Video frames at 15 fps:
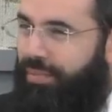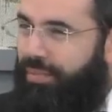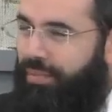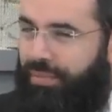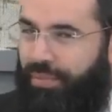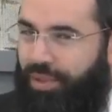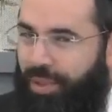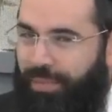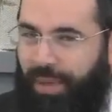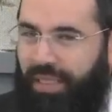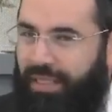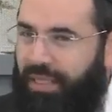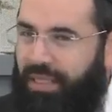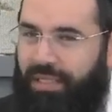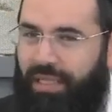
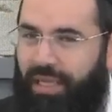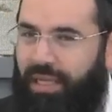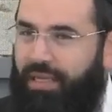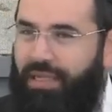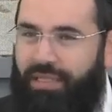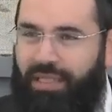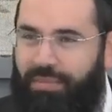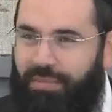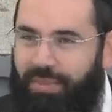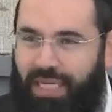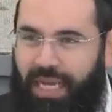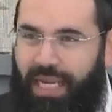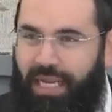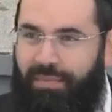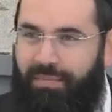Shabbat is Zecher l'siyat
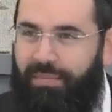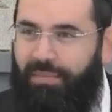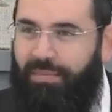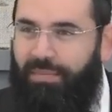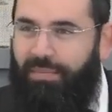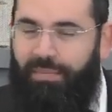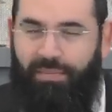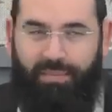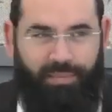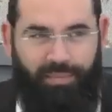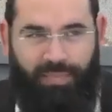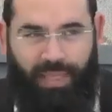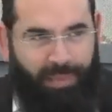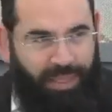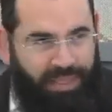Misraim.
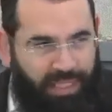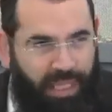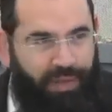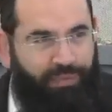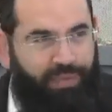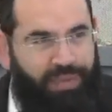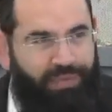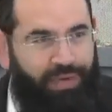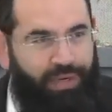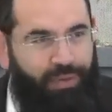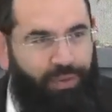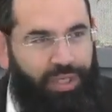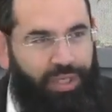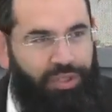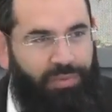That by itself is very
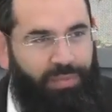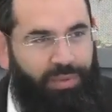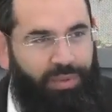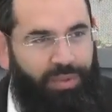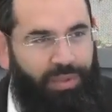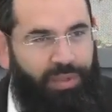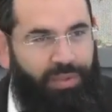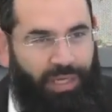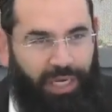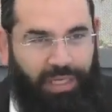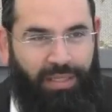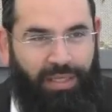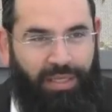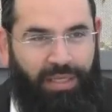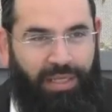questionable.
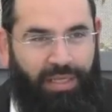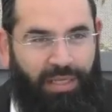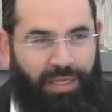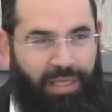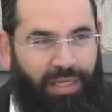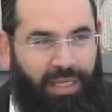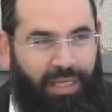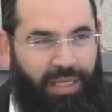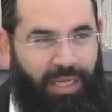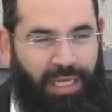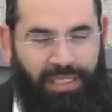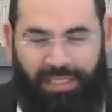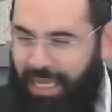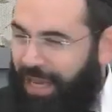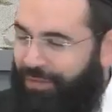Right?
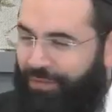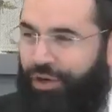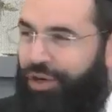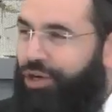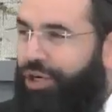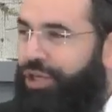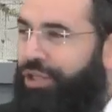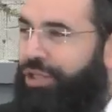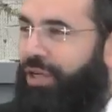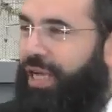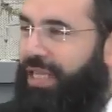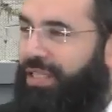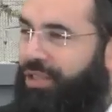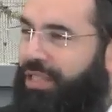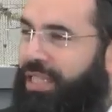Has it ever occurred to you
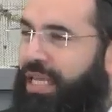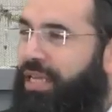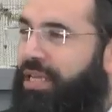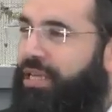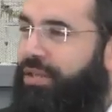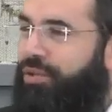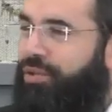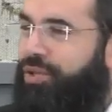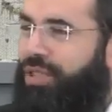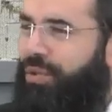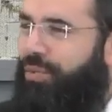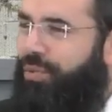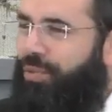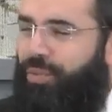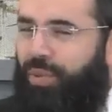as you say in Kiddush, you say,
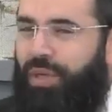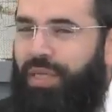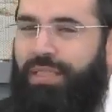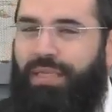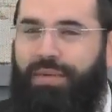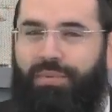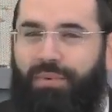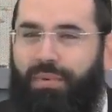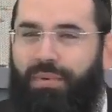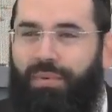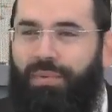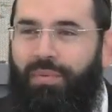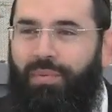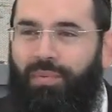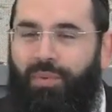wait a second,
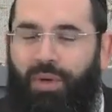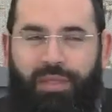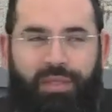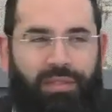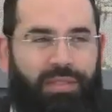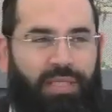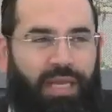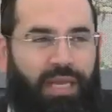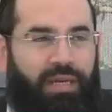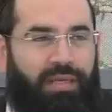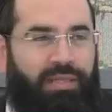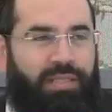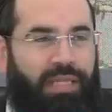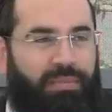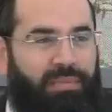what Zecher
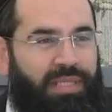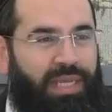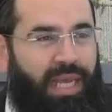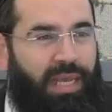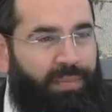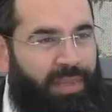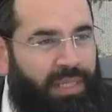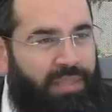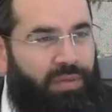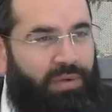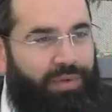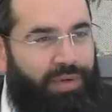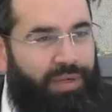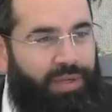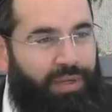l'siyat Misraim is
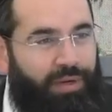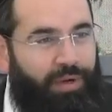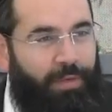over here?